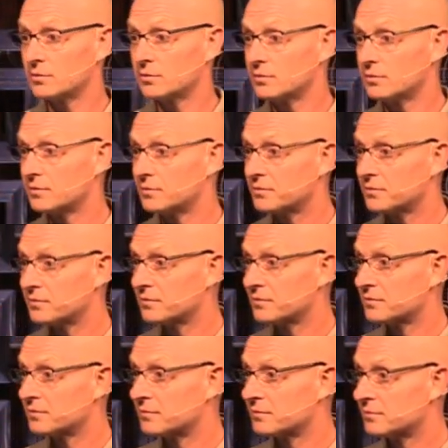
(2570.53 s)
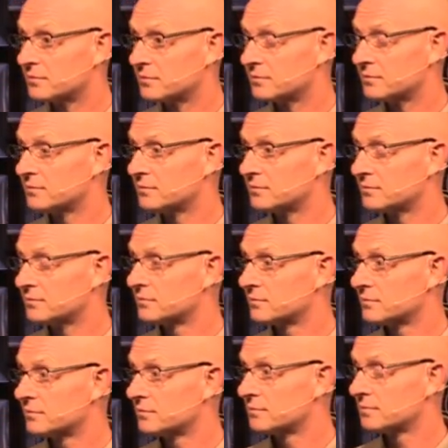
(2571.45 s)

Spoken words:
Nothing is said.